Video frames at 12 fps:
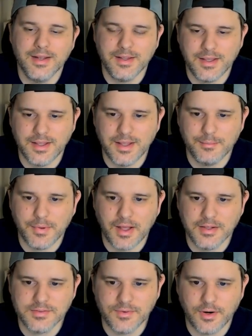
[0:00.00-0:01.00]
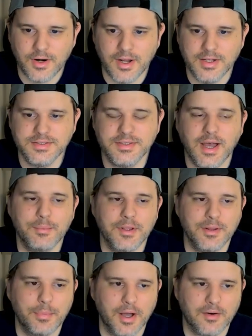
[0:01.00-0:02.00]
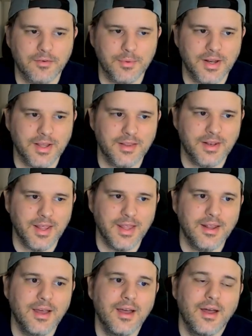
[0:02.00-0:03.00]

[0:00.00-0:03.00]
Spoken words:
team as far as stopping the puck from getting in the net.